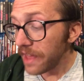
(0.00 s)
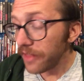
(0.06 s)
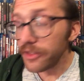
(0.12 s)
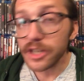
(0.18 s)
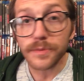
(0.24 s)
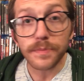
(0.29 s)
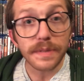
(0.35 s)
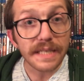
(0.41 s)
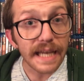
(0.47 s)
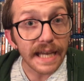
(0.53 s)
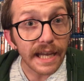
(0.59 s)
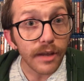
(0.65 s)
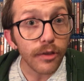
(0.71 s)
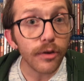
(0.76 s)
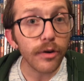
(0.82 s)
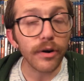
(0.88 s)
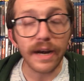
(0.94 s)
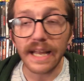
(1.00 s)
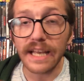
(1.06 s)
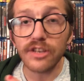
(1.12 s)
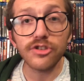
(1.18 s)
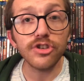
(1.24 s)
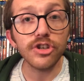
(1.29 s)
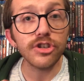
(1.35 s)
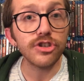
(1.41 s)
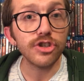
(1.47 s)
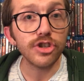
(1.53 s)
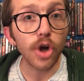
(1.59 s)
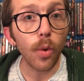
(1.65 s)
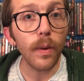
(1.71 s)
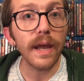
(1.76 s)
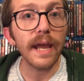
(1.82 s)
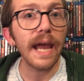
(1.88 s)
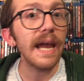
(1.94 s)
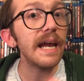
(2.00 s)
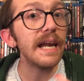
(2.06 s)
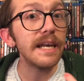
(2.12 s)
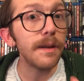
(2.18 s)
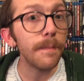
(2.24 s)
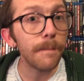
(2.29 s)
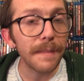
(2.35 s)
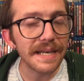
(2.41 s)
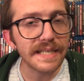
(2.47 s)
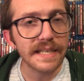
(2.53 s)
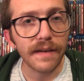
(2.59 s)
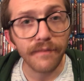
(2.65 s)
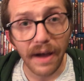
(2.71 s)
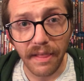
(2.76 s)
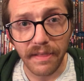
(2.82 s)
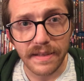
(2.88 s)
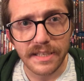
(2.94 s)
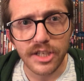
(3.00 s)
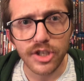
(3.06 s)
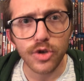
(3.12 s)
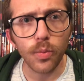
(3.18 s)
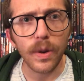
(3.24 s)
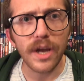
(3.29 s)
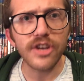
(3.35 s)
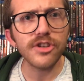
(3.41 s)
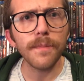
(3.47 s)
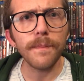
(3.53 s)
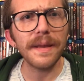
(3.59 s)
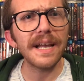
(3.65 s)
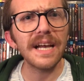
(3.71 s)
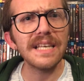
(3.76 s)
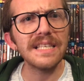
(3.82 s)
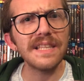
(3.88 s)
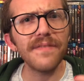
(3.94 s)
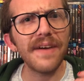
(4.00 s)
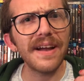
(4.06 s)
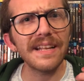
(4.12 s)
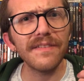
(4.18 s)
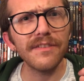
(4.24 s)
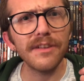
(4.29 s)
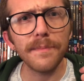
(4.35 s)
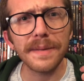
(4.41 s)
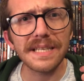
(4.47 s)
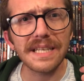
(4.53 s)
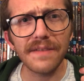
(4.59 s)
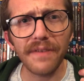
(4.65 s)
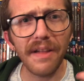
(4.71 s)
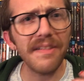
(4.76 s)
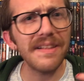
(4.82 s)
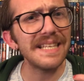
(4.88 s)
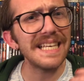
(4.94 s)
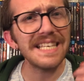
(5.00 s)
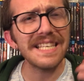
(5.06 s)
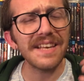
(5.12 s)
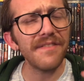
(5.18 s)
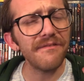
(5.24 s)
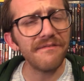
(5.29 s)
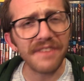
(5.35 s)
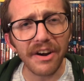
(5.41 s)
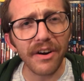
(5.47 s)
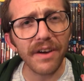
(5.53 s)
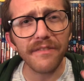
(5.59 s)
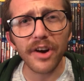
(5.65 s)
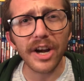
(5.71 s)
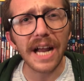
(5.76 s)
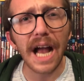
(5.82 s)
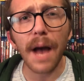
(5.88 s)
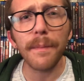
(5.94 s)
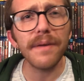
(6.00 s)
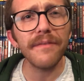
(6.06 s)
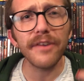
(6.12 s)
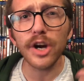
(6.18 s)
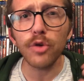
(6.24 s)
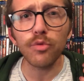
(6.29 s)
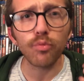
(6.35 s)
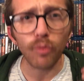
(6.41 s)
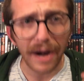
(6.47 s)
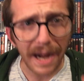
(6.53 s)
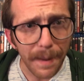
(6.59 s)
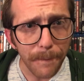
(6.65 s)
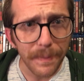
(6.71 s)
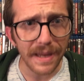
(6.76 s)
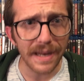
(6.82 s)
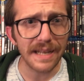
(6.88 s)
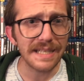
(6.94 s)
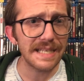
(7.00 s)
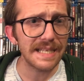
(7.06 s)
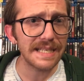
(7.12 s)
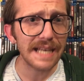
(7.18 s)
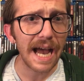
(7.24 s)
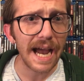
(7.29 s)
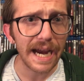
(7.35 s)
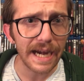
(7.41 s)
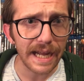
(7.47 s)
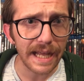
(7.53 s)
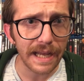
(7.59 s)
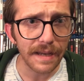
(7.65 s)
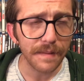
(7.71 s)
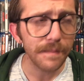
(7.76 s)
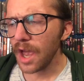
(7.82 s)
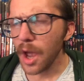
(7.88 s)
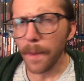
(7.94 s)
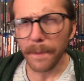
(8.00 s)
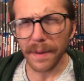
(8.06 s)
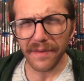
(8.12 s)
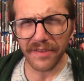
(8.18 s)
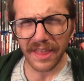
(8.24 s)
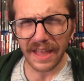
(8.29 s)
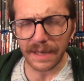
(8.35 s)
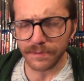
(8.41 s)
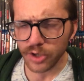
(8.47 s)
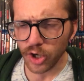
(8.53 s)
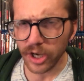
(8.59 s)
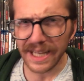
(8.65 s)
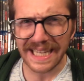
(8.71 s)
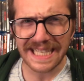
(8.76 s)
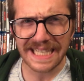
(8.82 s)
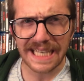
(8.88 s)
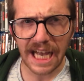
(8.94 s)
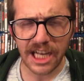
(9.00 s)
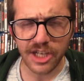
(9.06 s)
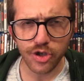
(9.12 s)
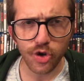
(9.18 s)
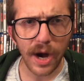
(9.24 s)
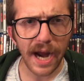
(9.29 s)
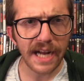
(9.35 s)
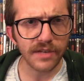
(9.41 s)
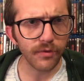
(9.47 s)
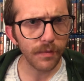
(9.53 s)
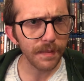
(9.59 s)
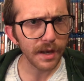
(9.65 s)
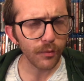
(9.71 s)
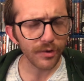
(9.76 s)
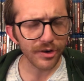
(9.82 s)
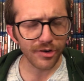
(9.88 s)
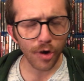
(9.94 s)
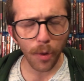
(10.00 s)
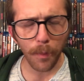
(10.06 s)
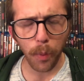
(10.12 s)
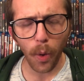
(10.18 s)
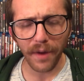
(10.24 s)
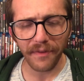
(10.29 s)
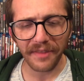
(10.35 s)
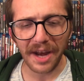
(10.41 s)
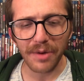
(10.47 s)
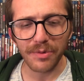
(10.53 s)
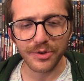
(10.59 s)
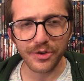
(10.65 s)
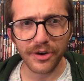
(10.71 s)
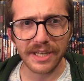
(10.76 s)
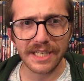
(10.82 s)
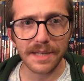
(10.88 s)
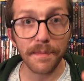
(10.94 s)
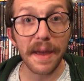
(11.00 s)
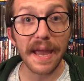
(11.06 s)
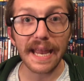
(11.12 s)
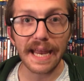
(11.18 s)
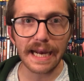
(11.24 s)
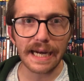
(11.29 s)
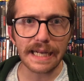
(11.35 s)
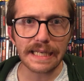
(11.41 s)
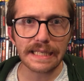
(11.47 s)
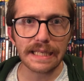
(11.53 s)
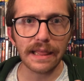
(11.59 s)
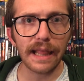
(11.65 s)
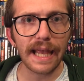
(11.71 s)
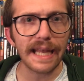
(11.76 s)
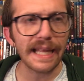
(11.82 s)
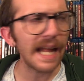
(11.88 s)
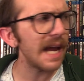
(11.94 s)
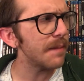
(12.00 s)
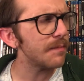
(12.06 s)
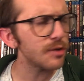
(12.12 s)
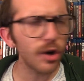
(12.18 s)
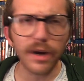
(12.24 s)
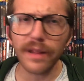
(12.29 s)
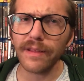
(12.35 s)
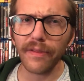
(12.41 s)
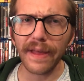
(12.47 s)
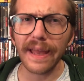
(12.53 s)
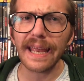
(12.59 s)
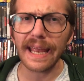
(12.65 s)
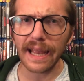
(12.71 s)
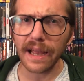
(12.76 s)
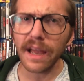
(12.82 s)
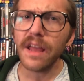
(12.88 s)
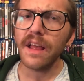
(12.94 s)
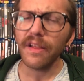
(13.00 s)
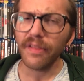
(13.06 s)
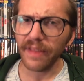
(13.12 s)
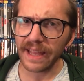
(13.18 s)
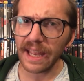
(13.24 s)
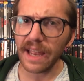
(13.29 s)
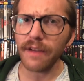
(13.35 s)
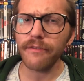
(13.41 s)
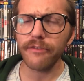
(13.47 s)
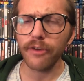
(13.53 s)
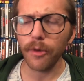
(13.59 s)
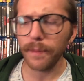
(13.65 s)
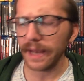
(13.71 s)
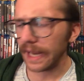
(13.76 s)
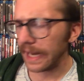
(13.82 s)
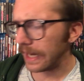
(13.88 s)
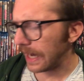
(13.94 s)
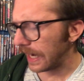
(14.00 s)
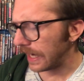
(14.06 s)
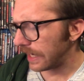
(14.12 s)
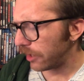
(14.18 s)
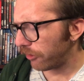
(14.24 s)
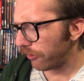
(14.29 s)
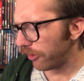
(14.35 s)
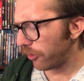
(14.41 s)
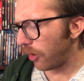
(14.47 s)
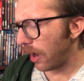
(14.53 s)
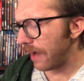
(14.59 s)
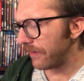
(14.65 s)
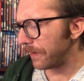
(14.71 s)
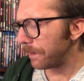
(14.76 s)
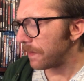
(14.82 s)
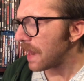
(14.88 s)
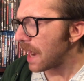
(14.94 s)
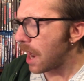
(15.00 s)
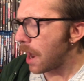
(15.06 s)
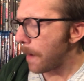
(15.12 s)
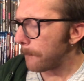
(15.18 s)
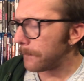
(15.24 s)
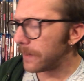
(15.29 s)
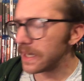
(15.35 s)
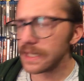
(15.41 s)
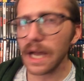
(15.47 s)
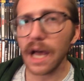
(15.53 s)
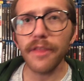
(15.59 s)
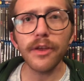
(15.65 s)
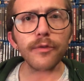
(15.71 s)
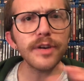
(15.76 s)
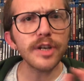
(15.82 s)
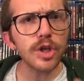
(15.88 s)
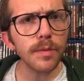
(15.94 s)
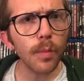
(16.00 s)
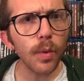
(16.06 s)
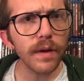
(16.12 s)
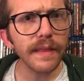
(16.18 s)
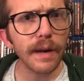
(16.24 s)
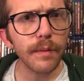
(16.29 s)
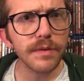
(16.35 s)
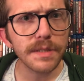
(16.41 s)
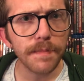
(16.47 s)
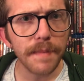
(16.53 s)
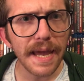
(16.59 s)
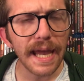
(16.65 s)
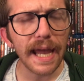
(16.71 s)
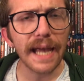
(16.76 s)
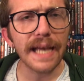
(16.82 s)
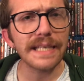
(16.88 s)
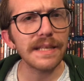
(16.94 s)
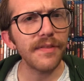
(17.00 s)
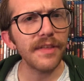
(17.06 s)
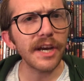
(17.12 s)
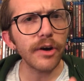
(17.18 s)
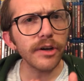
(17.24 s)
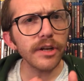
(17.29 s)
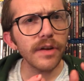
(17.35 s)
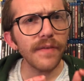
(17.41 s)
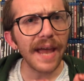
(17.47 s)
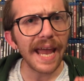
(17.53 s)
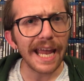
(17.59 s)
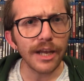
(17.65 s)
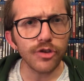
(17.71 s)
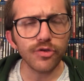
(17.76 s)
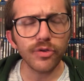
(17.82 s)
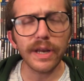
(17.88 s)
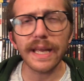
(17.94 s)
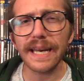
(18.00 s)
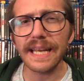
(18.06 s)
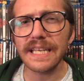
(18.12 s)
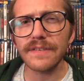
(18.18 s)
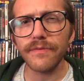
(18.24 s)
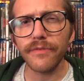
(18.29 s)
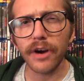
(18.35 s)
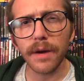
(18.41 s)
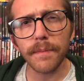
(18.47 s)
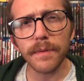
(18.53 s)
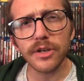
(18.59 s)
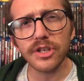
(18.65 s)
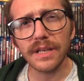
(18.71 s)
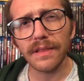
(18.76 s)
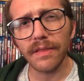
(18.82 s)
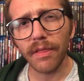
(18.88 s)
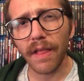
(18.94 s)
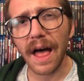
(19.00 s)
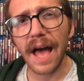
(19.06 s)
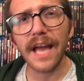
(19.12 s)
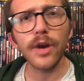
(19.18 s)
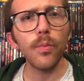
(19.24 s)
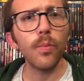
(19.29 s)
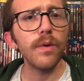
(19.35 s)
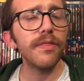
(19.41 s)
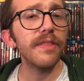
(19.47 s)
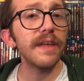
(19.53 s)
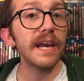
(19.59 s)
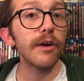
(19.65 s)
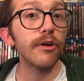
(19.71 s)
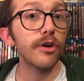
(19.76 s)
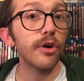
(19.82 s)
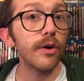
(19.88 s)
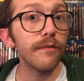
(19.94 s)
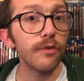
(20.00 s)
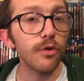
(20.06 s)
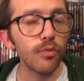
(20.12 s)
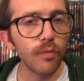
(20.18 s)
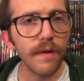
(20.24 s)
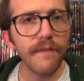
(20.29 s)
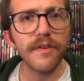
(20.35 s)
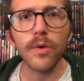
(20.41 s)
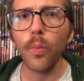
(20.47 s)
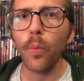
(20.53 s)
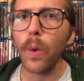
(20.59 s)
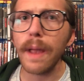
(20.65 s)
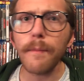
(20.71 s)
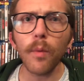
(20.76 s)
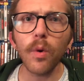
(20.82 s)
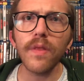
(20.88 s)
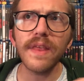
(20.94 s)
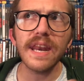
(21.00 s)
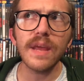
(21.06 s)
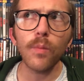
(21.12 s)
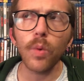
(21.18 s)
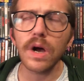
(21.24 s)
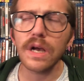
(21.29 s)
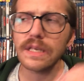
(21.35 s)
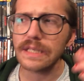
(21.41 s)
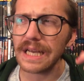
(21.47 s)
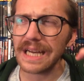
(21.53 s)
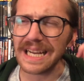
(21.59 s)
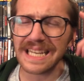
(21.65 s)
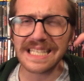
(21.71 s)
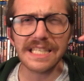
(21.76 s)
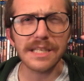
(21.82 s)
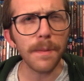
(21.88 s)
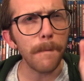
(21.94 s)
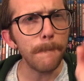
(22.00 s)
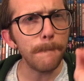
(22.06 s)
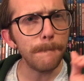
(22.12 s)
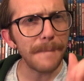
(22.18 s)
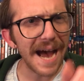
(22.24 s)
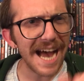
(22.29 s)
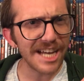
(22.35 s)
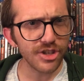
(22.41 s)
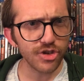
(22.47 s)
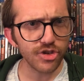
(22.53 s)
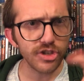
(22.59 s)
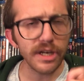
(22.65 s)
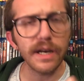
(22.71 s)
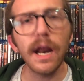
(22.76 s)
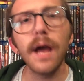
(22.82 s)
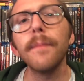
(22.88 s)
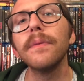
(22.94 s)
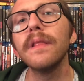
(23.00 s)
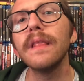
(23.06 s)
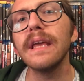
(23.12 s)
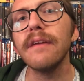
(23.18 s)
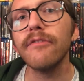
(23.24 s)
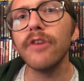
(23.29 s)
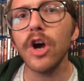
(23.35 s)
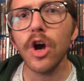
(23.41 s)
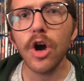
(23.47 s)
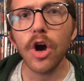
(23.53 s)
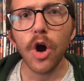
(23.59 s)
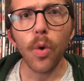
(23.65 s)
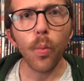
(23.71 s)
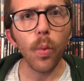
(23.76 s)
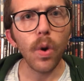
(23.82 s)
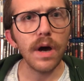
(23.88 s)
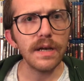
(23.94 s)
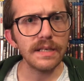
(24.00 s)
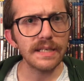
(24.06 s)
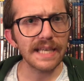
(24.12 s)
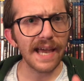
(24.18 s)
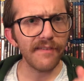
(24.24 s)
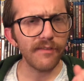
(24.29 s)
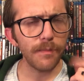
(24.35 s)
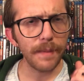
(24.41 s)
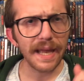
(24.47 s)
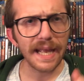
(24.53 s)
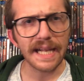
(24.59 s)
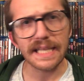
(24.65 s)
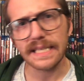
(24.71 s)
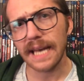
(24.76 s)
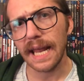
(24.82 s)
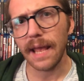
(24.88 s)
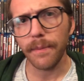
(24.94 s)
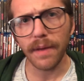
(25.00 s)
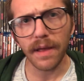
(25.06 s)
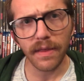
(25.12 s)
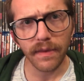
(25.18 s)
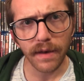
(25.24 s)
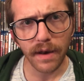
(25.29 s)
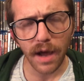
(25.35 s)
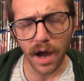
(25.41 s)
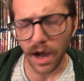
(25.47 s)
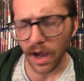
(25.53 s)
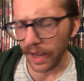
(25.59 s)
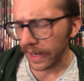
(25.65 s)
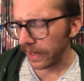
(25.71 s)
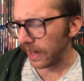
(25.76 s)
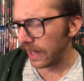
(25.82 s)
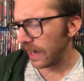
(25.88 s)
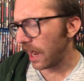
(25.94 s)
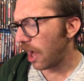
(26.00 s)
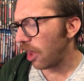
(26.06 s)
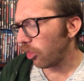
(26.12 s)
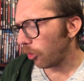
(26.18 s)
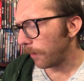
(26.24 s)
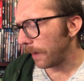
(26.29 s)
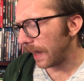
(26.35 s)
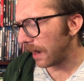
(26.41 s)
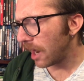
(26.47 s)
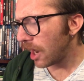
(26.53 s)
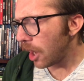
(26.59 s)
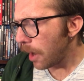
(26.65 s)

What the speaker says: This particular is just showing a domestic violence situation because the fact of domestic violence is very, very common and very rampant in society. But I feel like I'm starting to get sidetracked from the original point that I was trying to make. It is late. I am starting to liking filming at night here in the drive-in. But the original point that I was making is that the character of Adrian is very much in line with the character of Griffin, way more than he was Sebastian, I believe, was Kevin Bacon's name in Hollow Man.